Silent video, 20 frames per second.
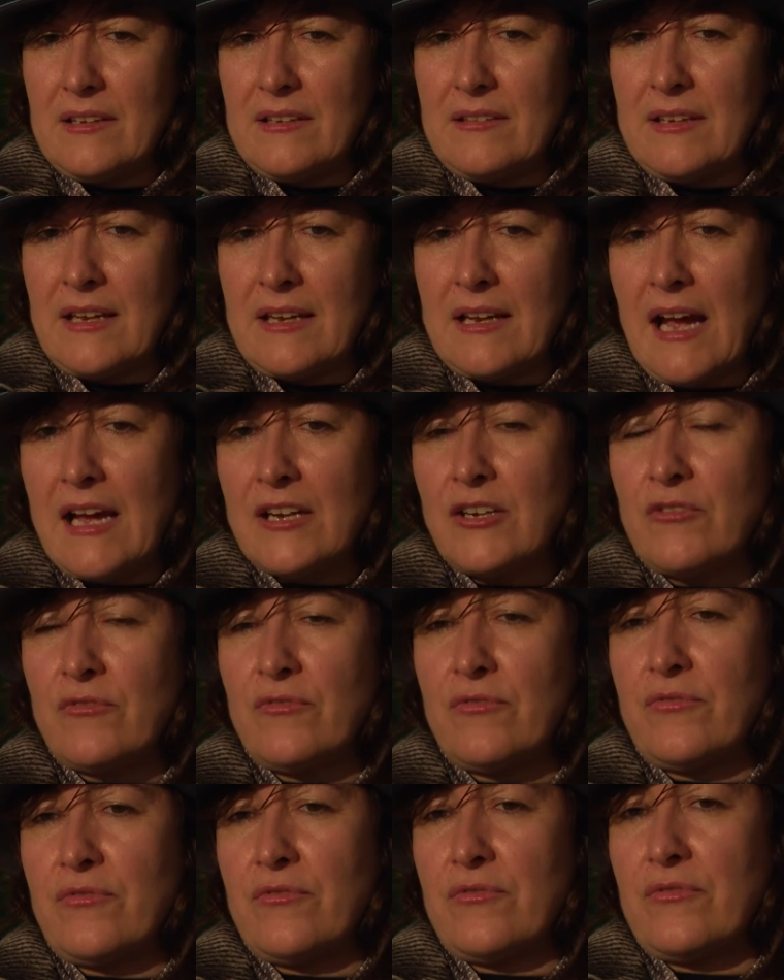the kind of
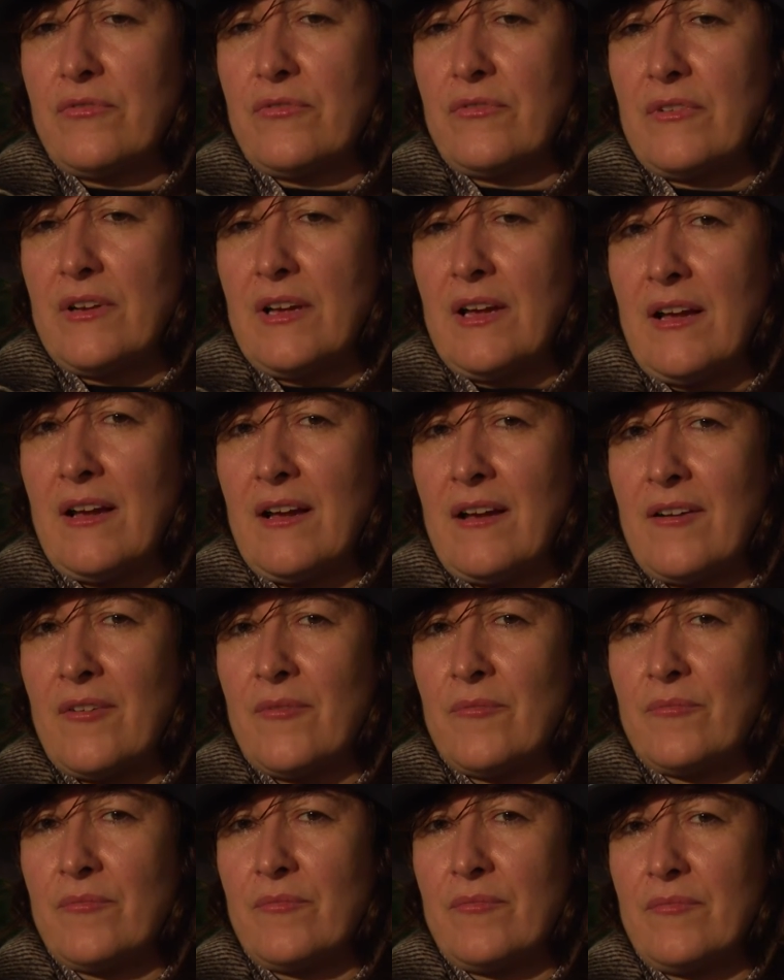
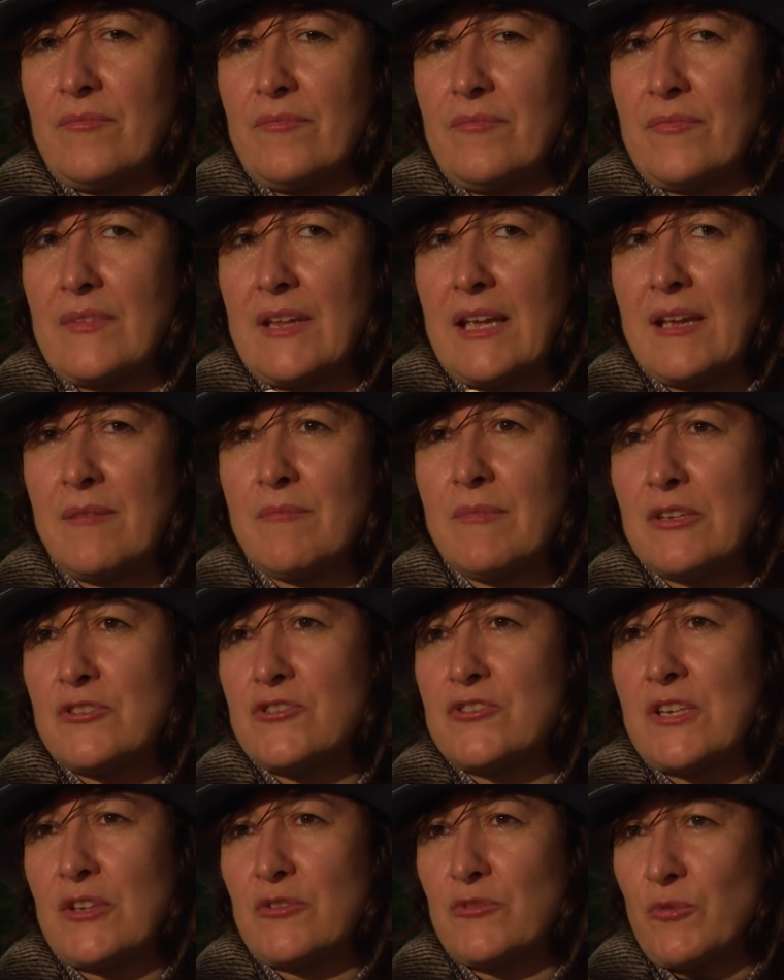um,
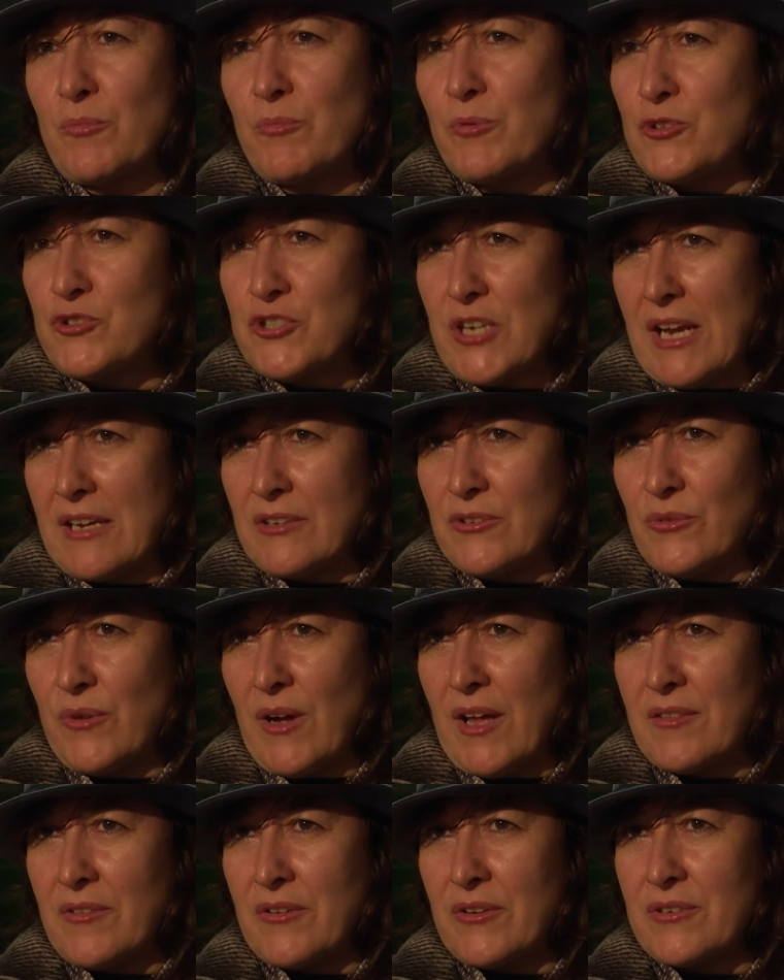image that we project to
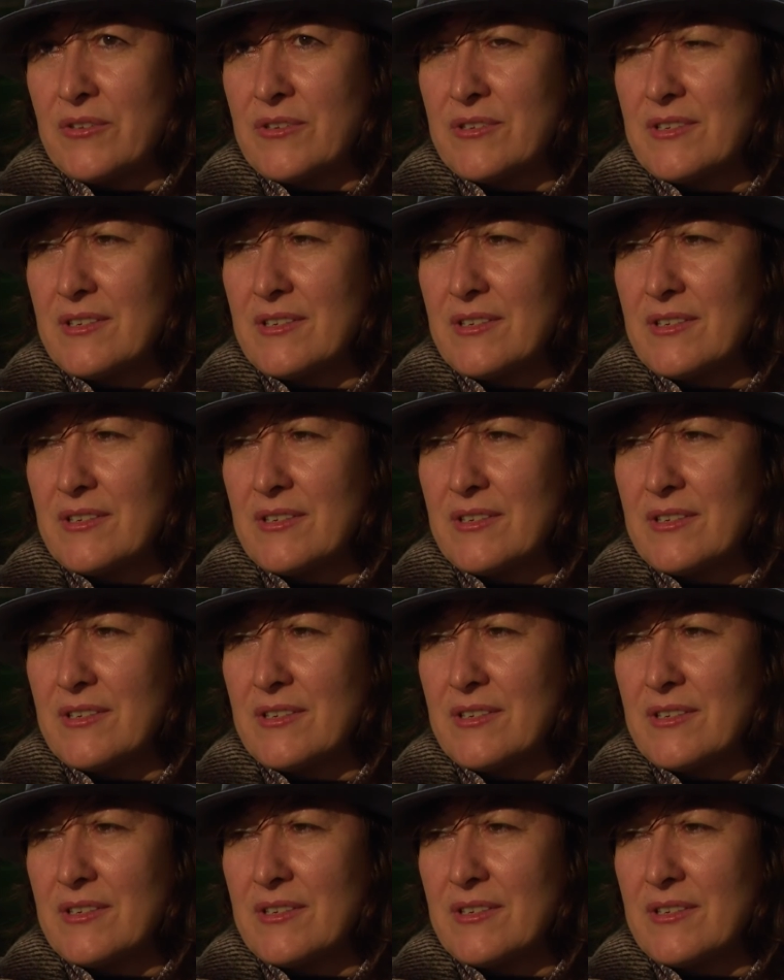others.